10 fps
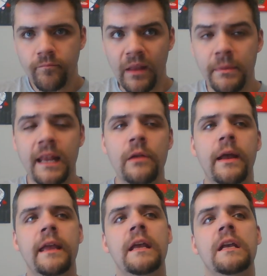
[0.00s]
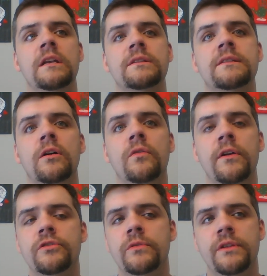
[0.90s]
anyway, so
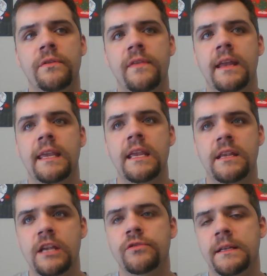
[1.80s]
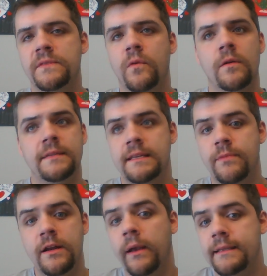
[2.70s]
they're doing their thing. He transforms, and
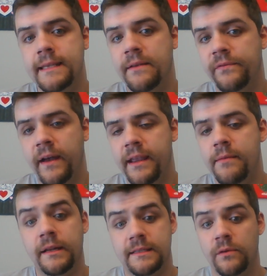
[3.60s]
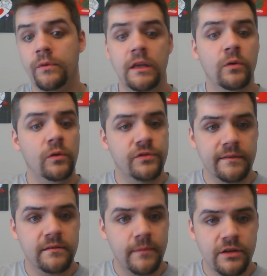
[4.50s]
we don't get to see him fight, but it's a really cool
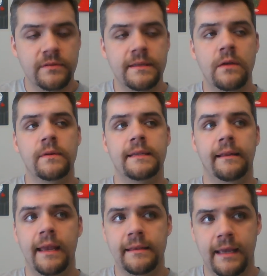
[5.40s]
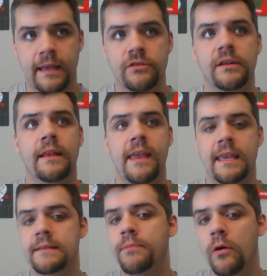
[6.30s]
transformation sequence. I like the henshin. I like
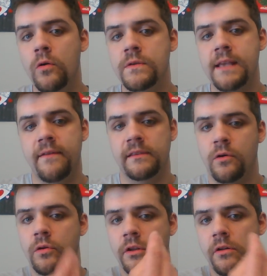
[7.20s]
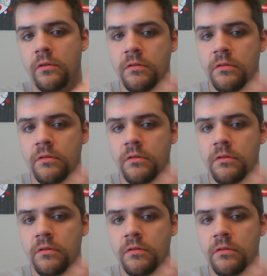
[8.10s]
his pose, having the whole little,